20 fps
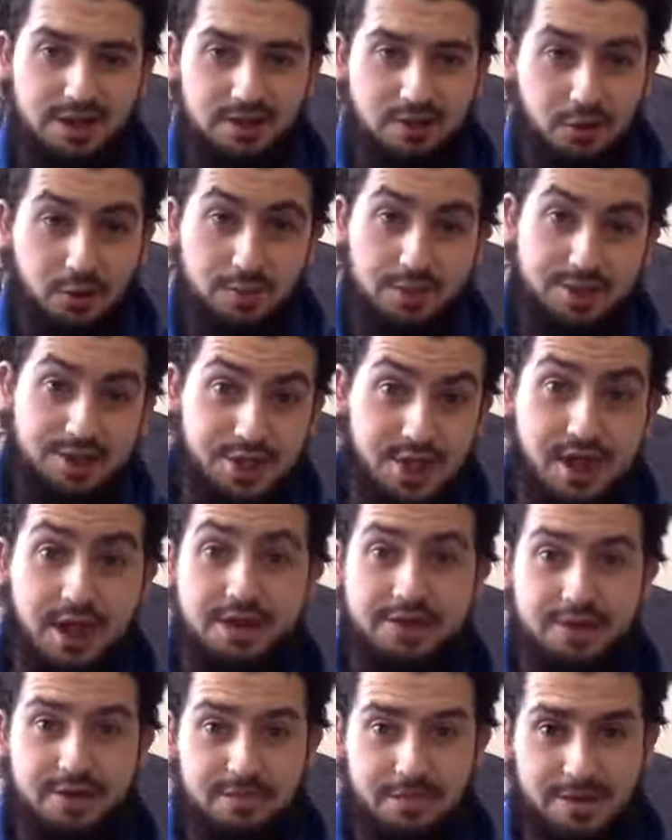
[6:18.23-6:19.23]
took my
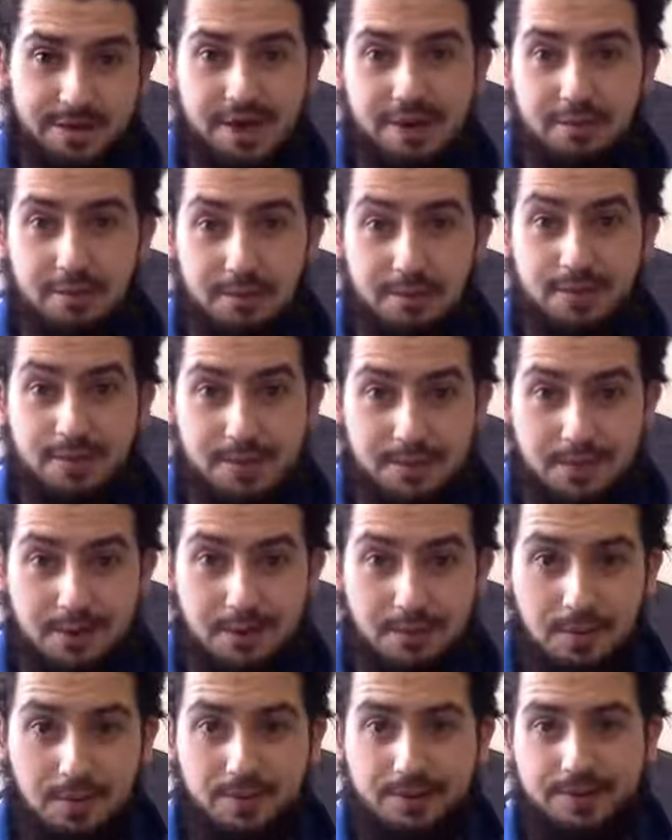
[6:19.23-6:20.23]
shahada and became a Muslim in
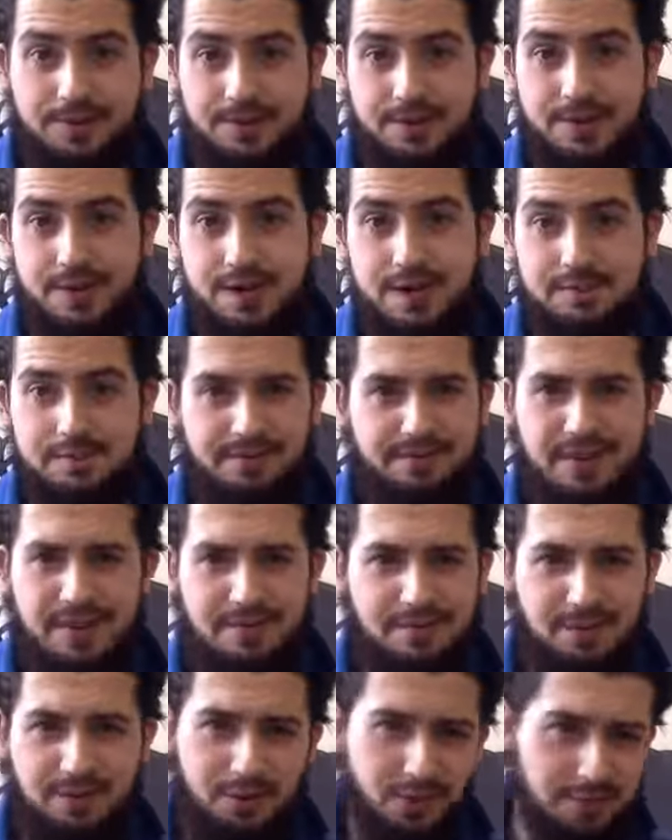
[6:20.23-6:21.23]
a mosque, my
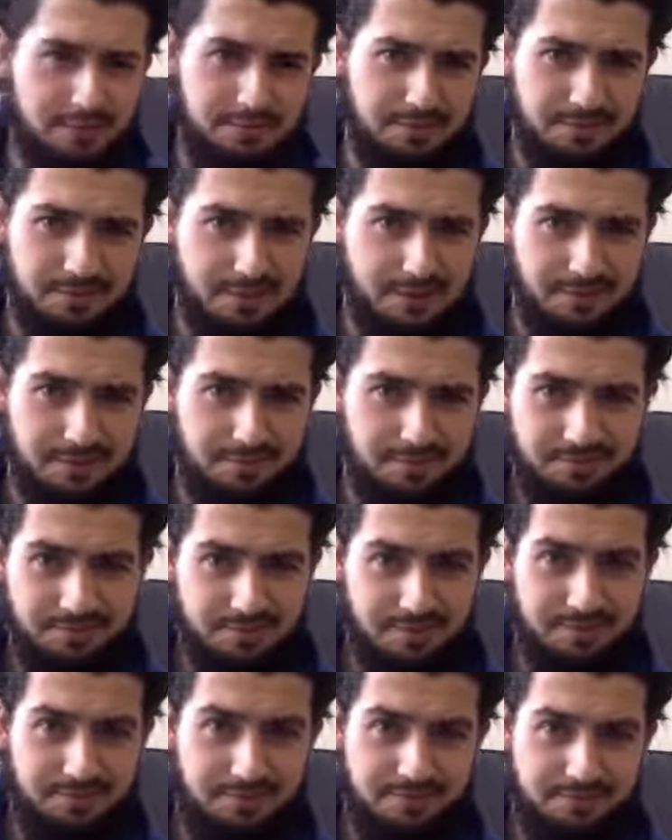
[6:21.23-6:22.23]
family thought I'd been Muslim
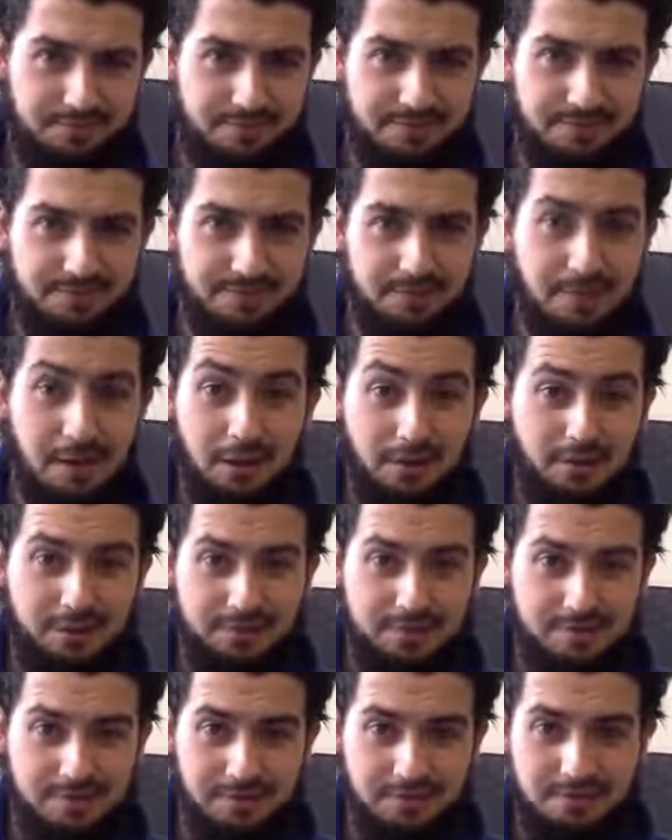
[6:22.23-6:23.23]
for
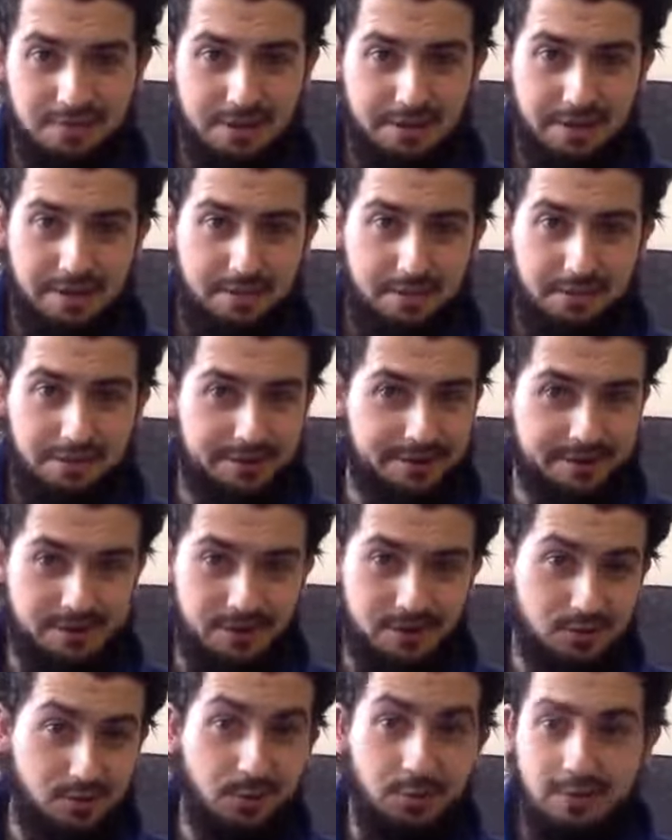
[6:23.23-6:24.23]
months by that point, because
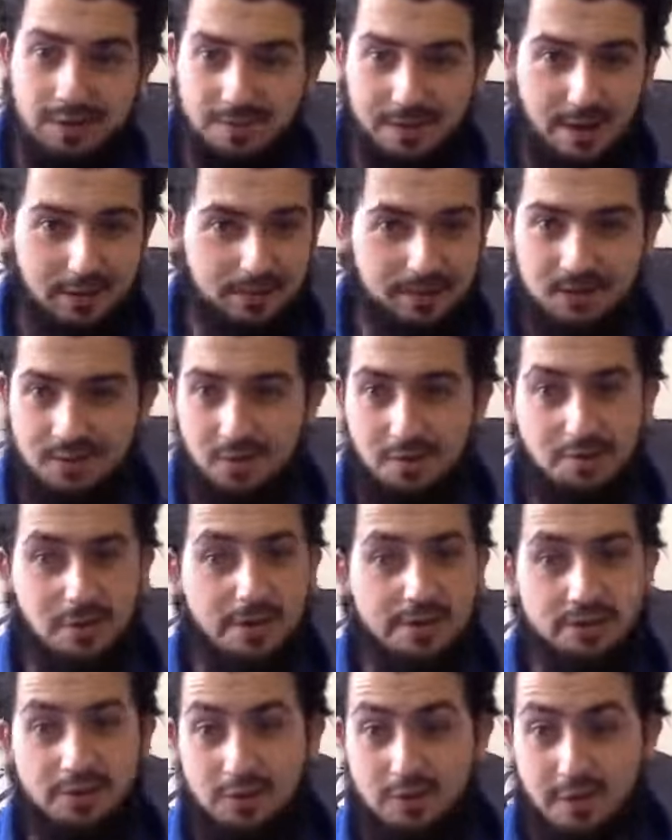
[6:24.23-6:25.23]
I talked about it so
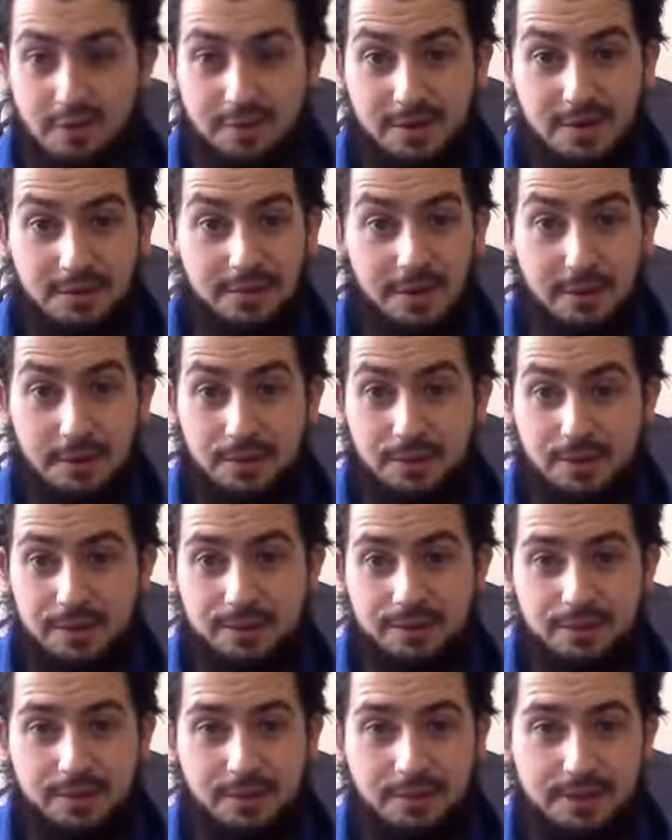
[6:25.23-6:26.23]
much, talked about becoming a
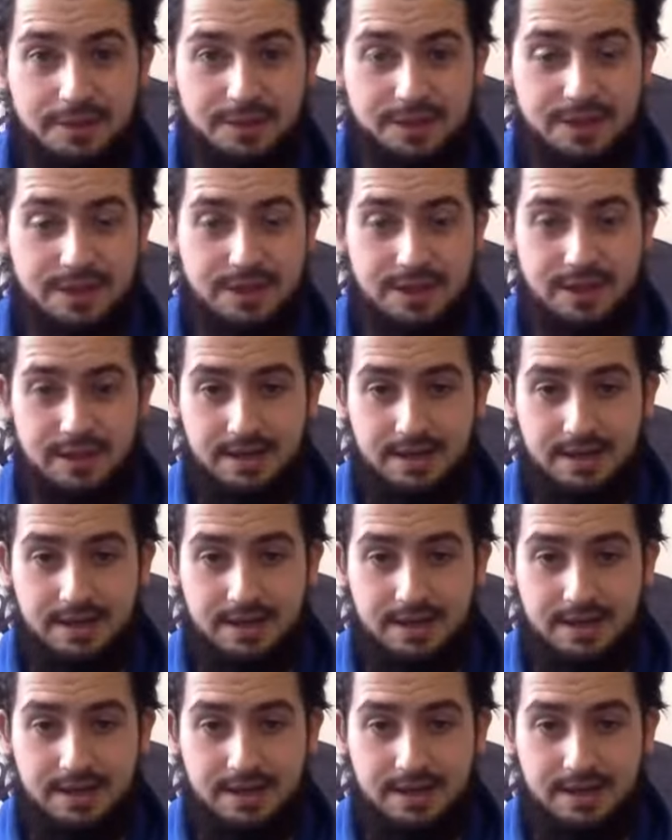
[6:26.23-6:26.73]
Muslim so much.